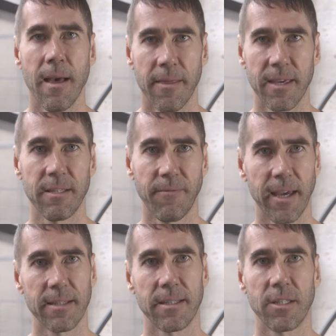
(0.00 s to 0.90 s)
These
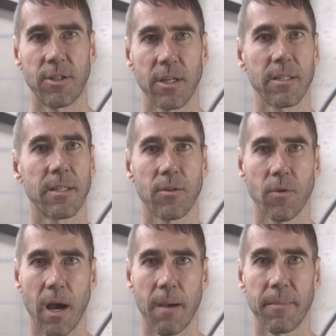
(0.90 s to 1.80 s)
phases just
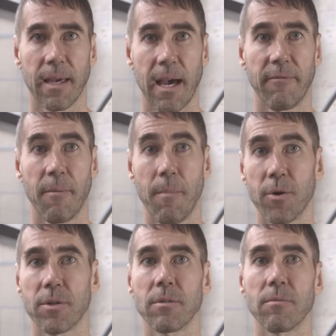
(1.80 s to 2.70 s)
describe the kind of
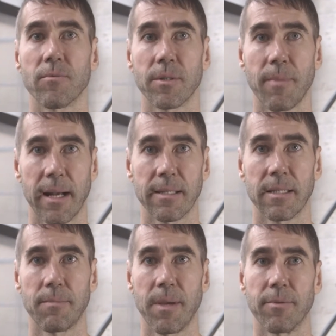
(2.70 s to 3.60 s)
emotional
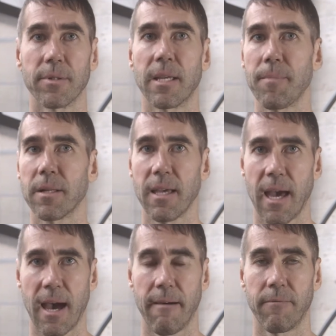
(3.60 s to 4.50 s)
responses people typically
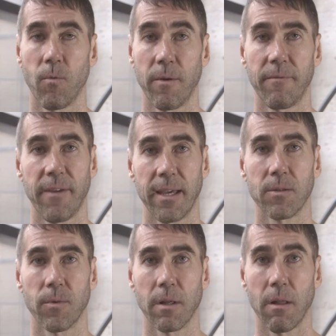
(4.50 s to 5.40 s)
have when
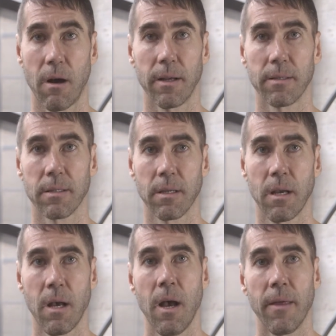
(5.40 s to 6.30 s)
faced with a loss.
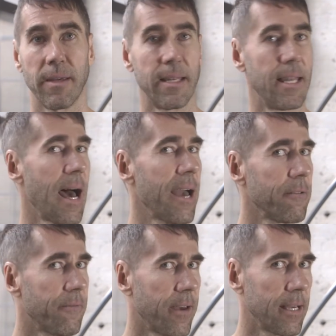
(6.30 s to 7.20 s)
The denial
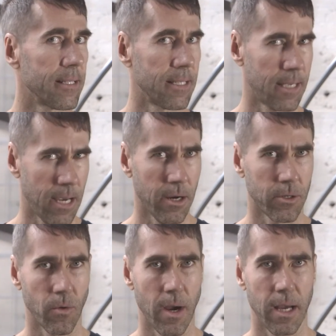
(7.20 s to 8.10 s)
phase is
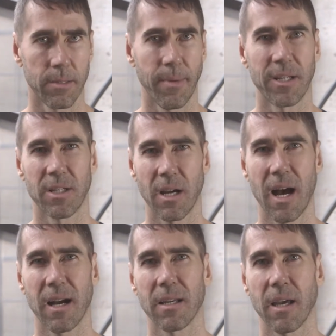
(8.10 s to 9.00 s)
characterized by
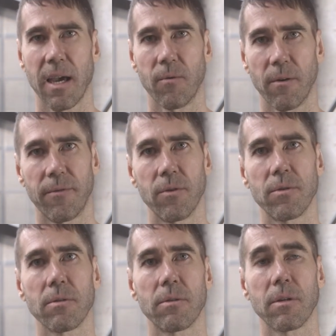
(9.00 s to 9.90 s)
shock and a
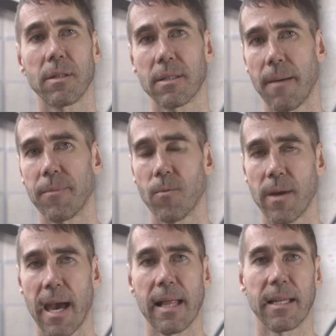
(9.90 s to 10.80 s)
refusal to accept the
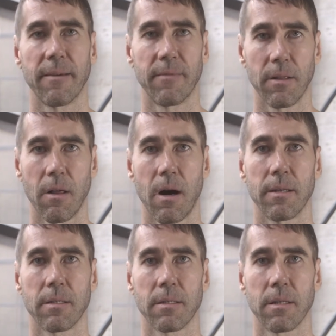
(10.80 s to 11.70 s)
reality of the
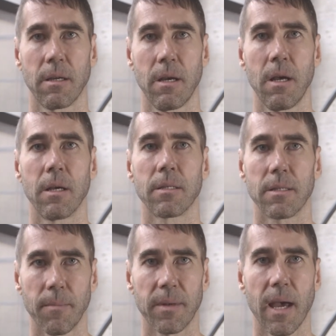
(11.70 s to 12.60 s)
loss.
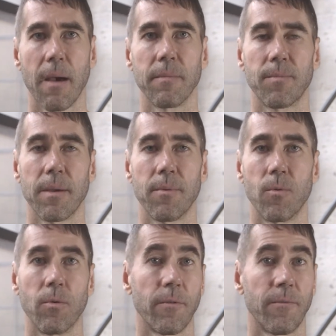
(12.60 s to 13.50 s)
Sometimes people
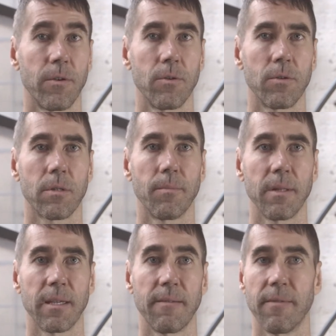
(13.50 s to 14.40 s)
will refuse to
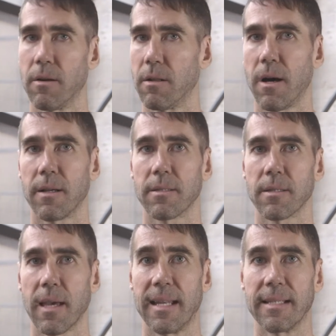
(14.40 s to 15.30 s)
believe their
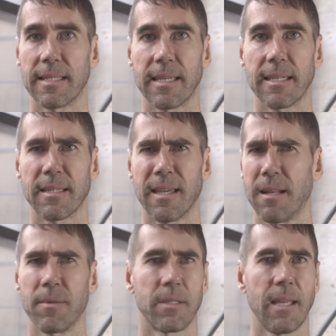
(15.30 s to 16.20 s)
loss and insist that a
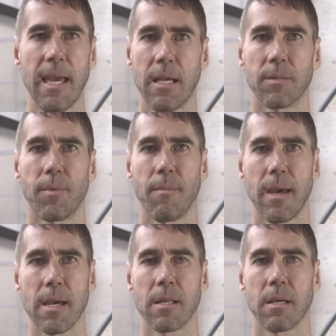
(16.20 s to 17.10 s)
mistake has been
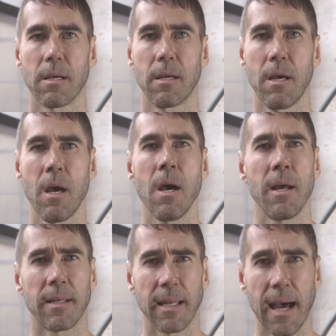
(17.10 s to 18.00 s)
made.
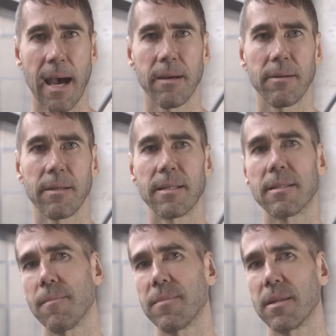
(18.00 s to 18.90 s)
Denial is
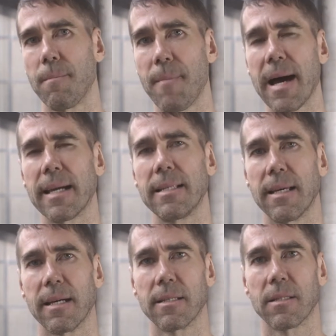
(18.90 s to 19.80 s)
something the mind
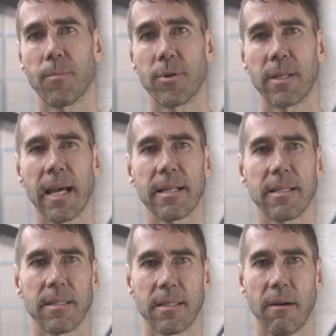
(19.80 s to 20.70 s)
does to protect
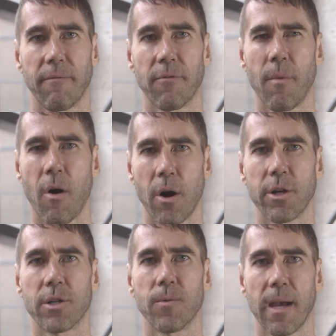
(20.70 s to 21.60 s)
itself from
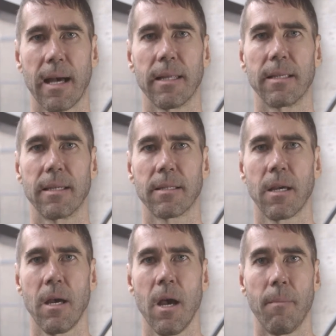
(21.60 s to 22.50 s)
harsh realities,
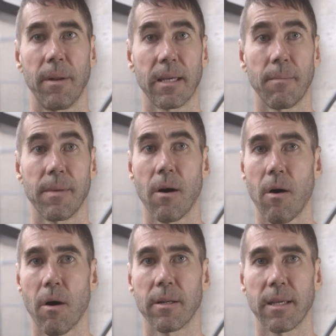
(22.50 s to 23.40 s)
but it can be
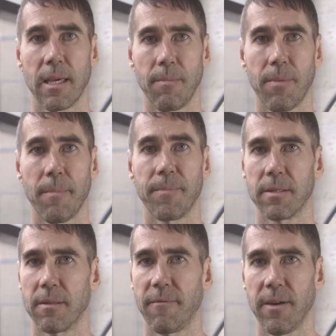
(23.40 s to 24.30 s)
hard to keep up this
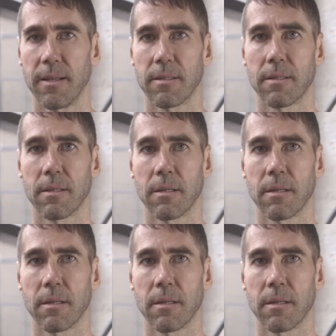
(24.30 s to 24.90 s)
defense.